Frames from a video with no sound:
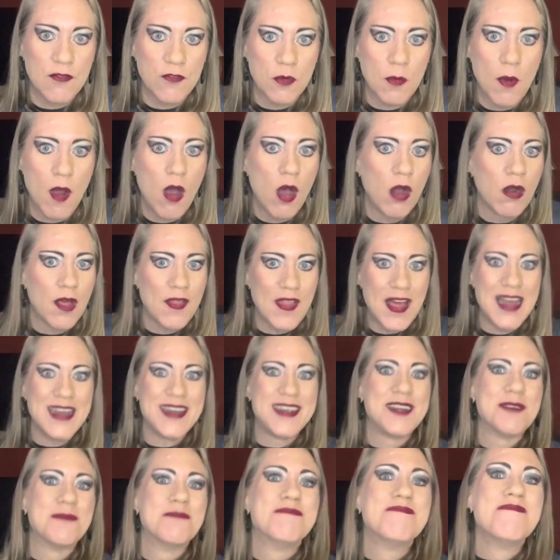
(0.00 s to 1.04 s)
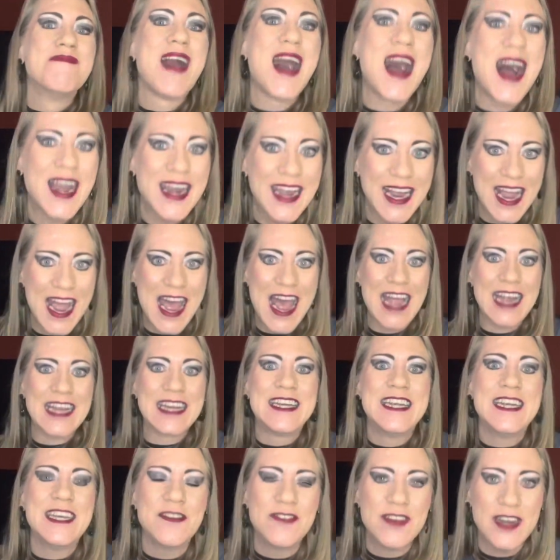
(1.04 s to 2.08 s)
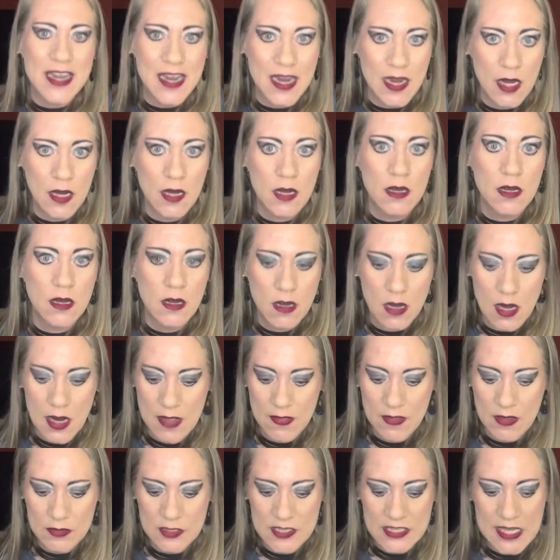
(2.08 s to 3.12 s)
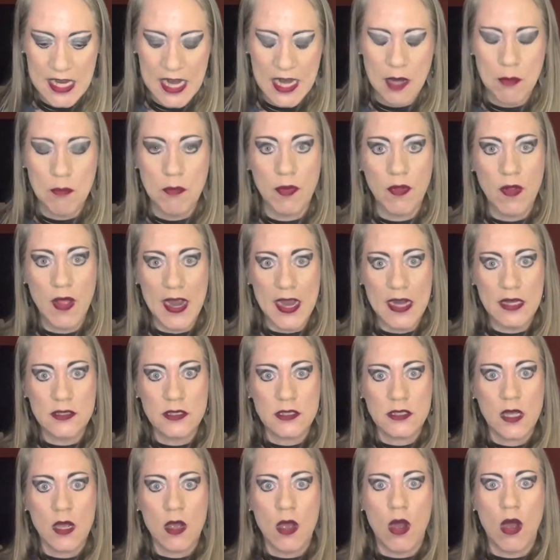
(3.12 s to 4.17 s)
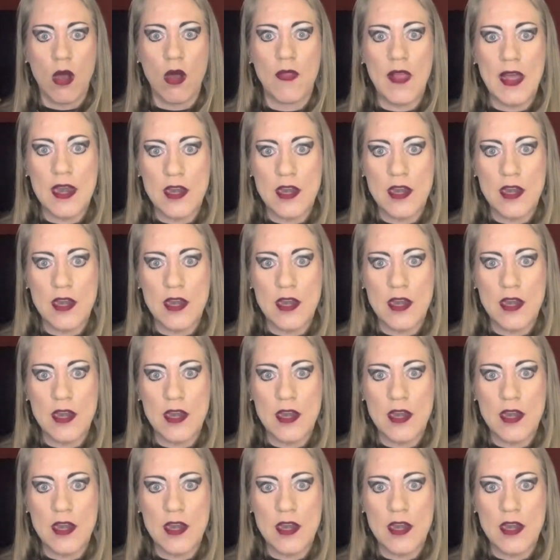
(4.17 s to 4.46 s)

From all of that demonic activity, all right, that was taking place, all that